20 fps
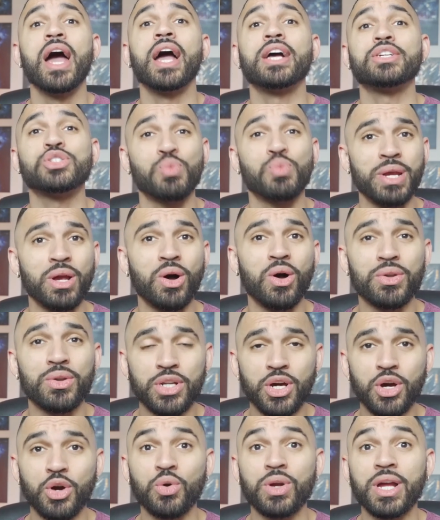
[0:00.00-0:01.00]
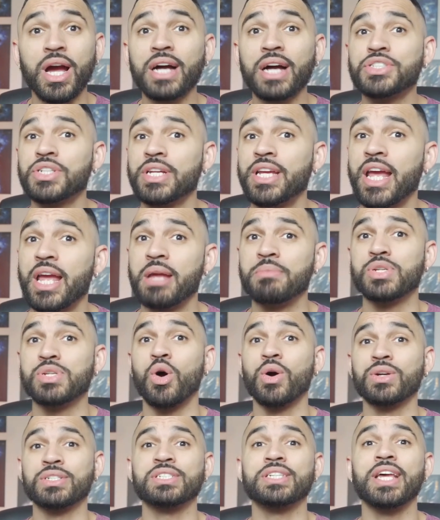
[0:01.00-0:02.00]
As we all know, gacha games
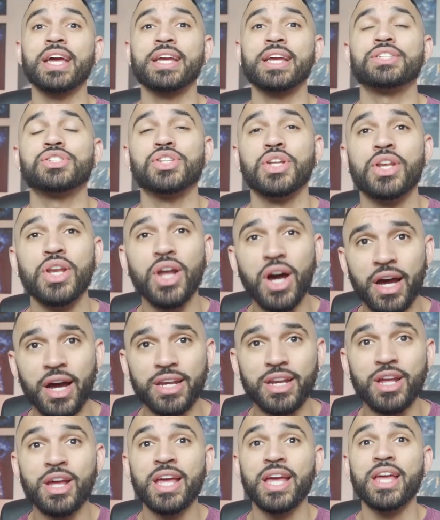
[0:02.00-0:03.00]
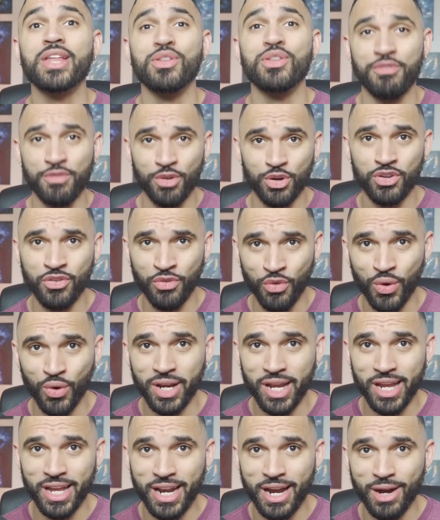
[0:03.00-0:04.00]
are second to none in the first
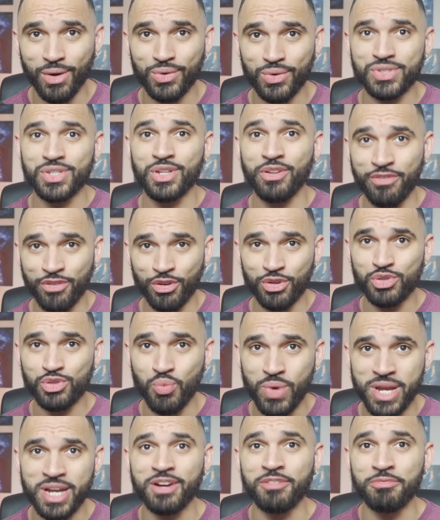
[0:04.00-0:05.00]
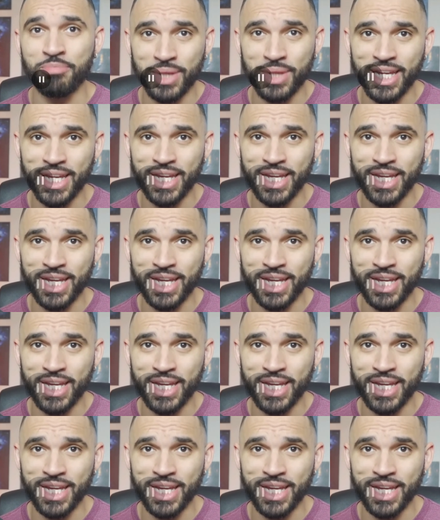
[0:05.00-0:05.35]
48 hours in the first week of play.